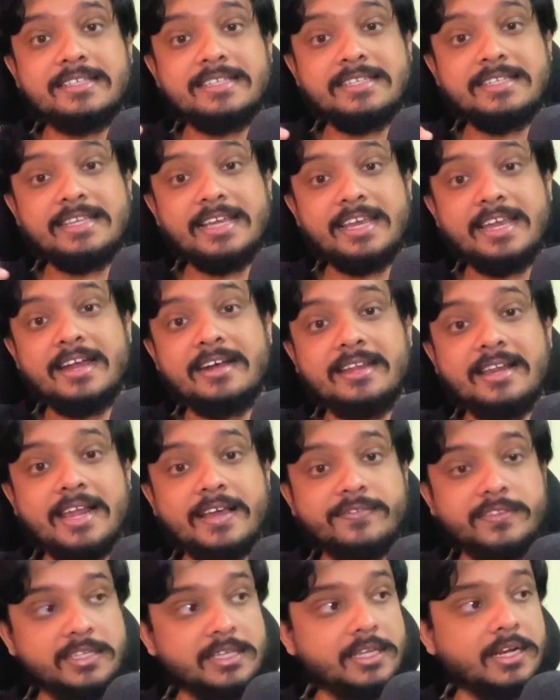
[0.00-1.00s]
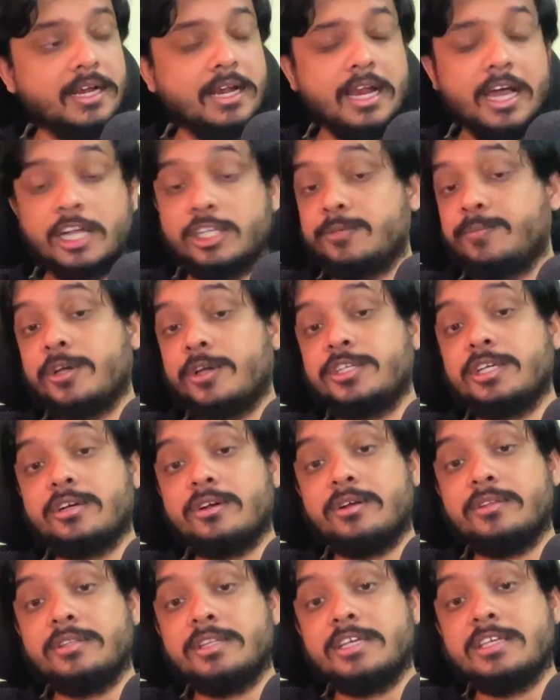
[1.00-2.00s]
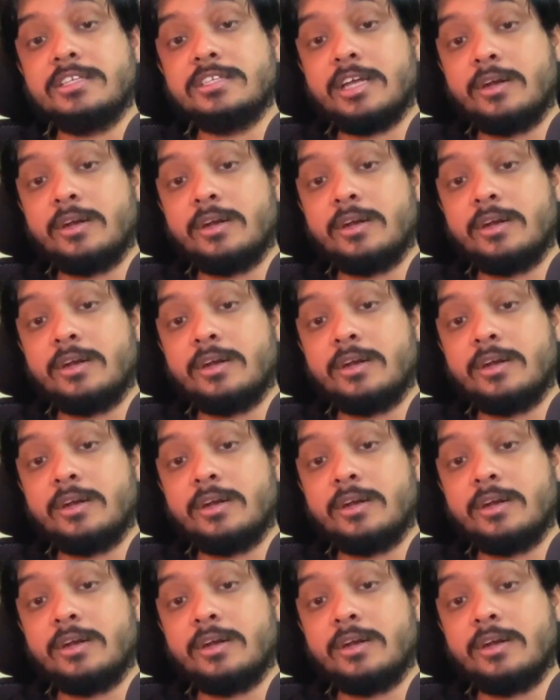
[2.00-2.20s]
say until I've seen a large project on this